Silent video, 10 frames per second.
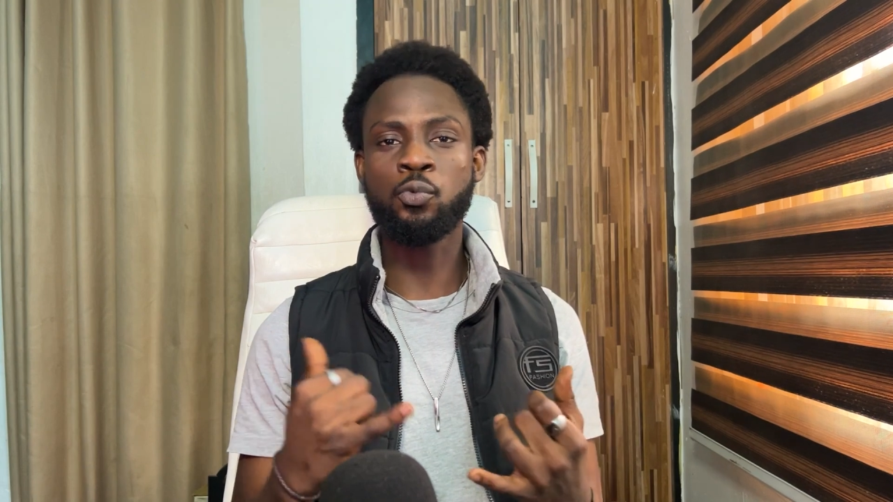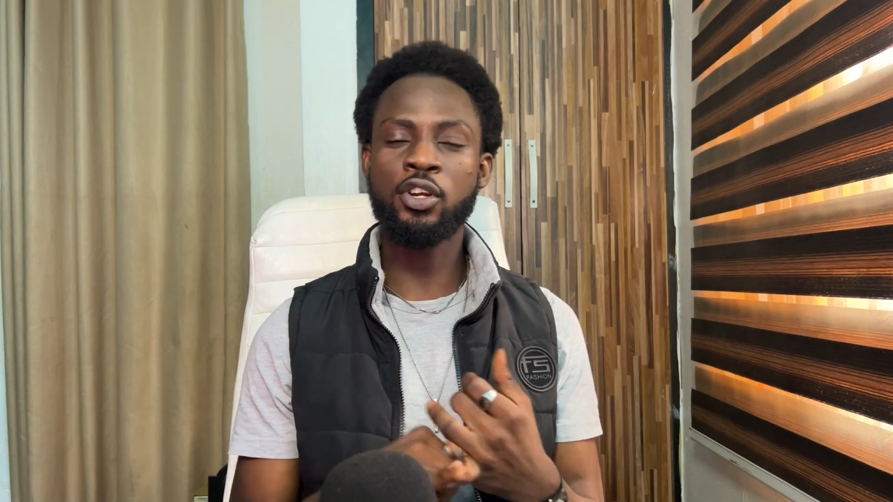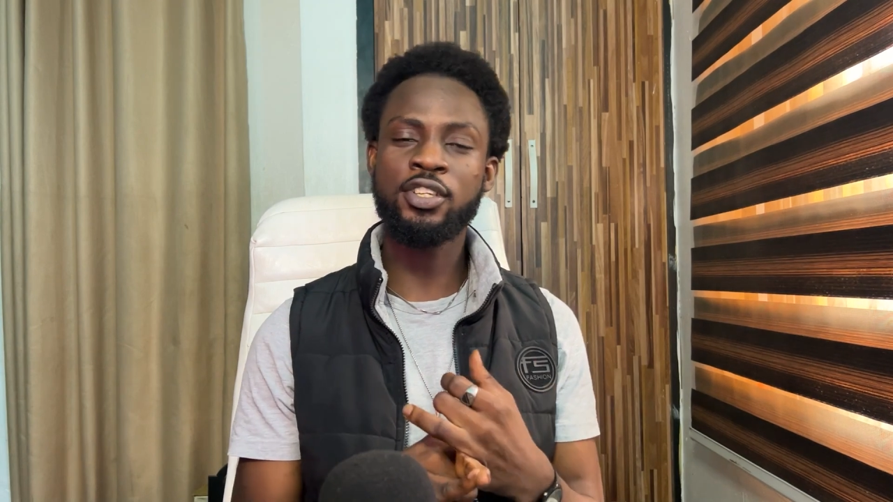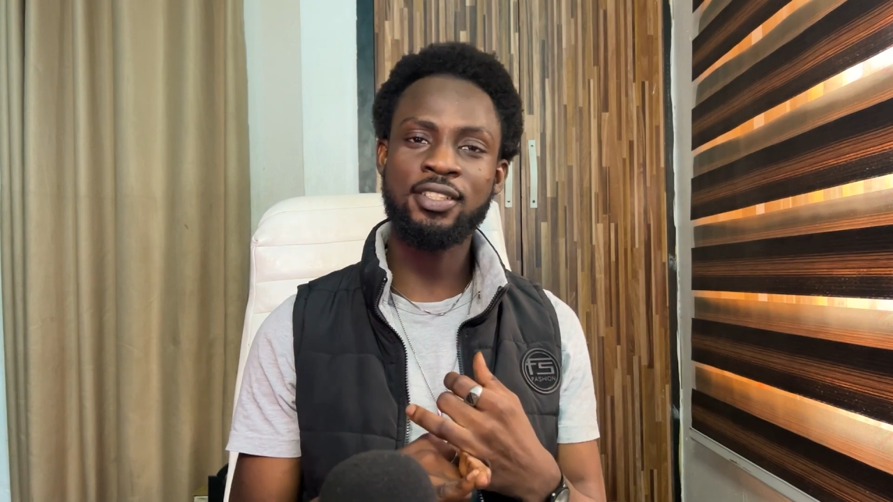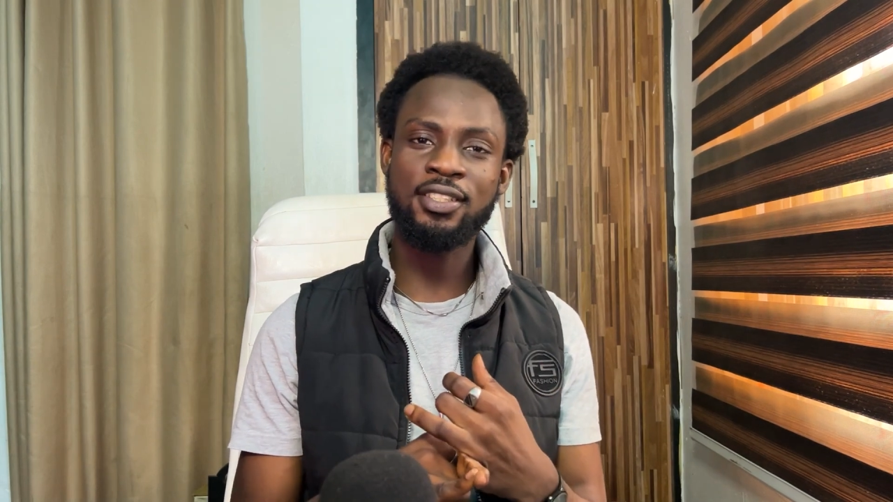
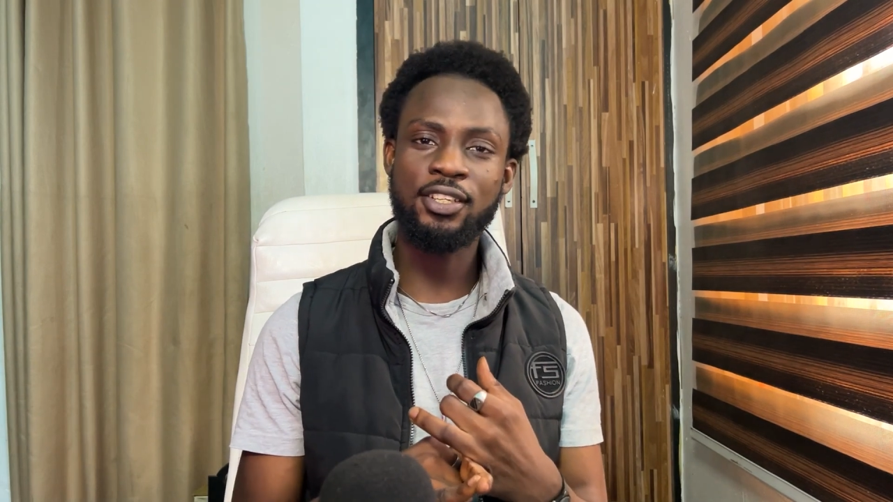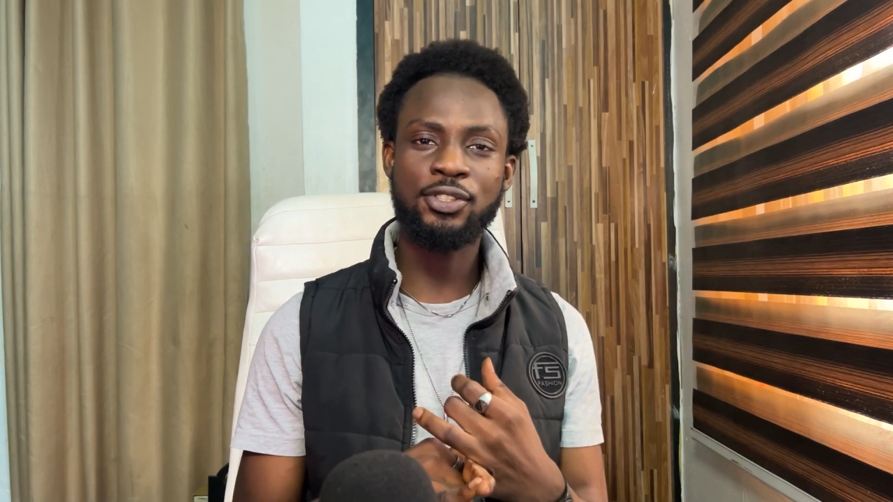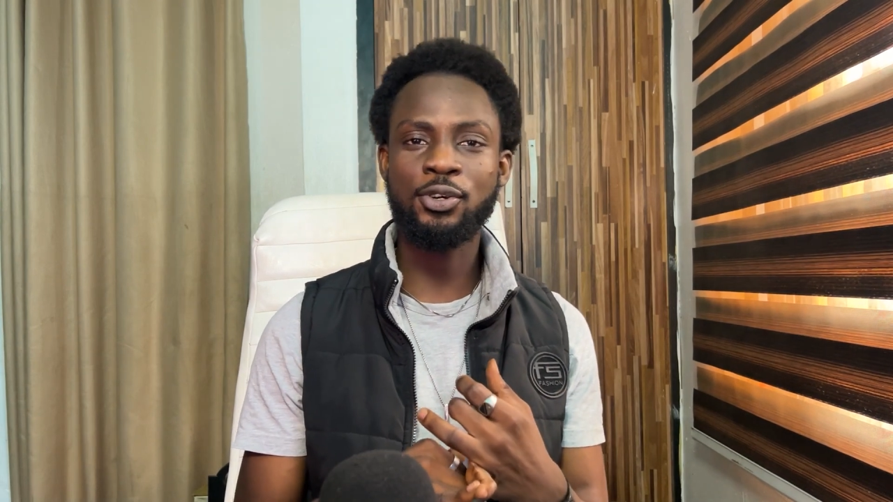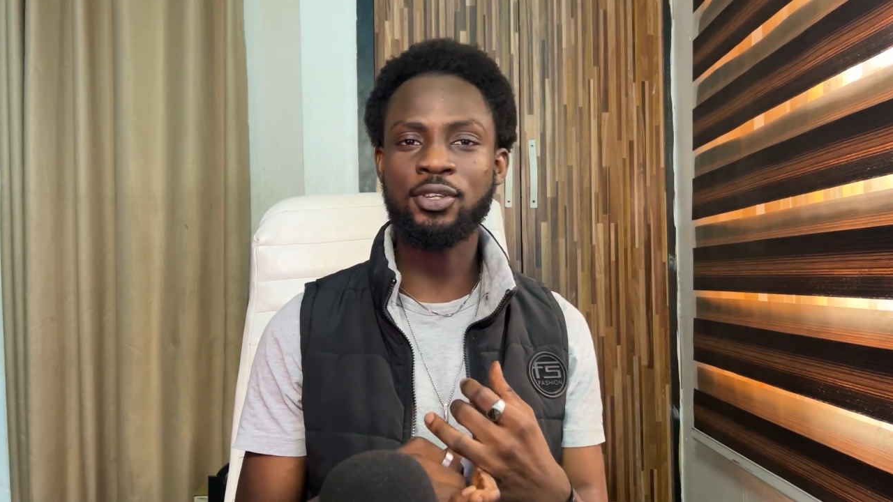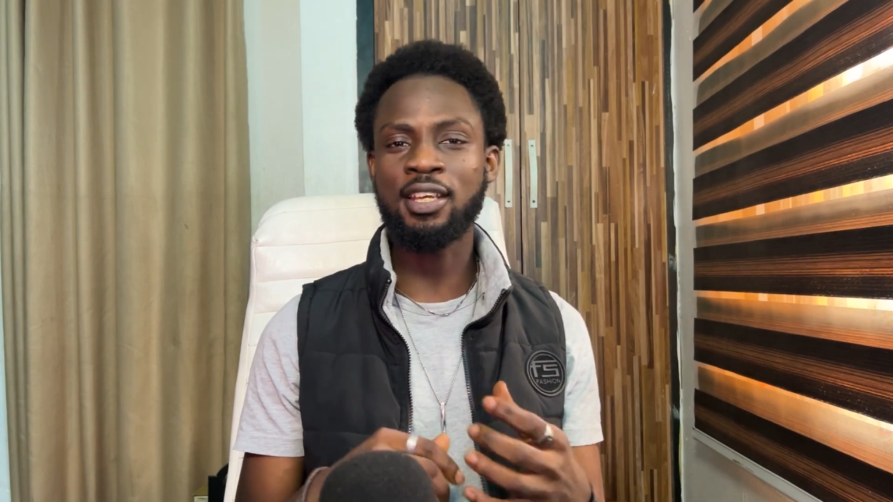watching
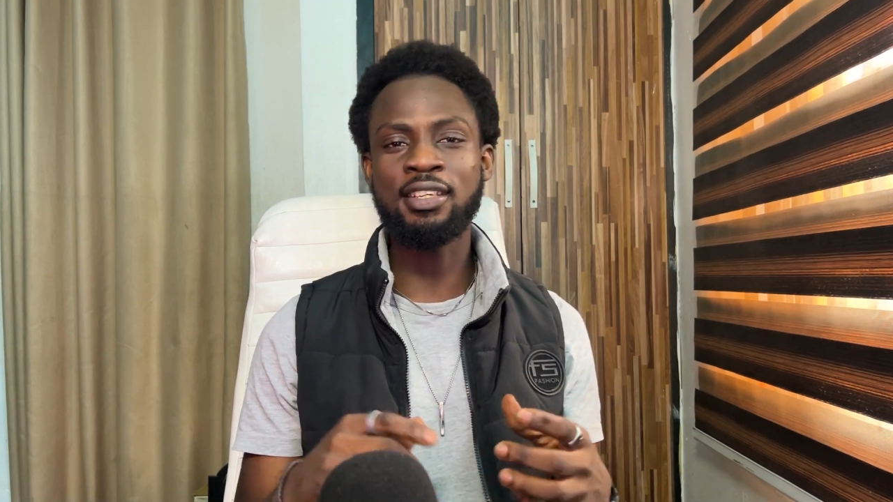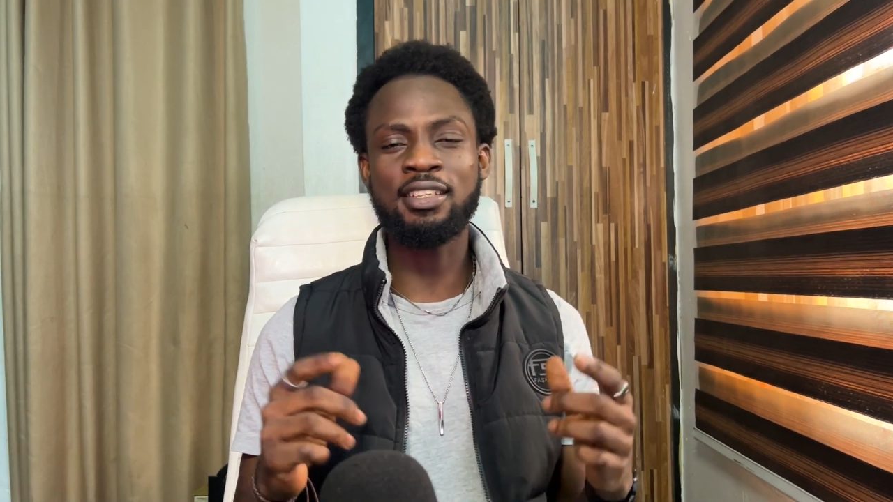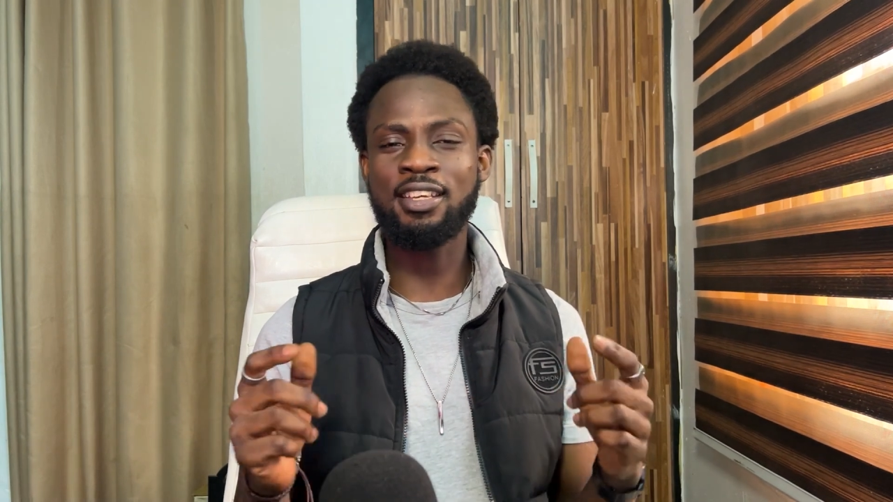TikToks and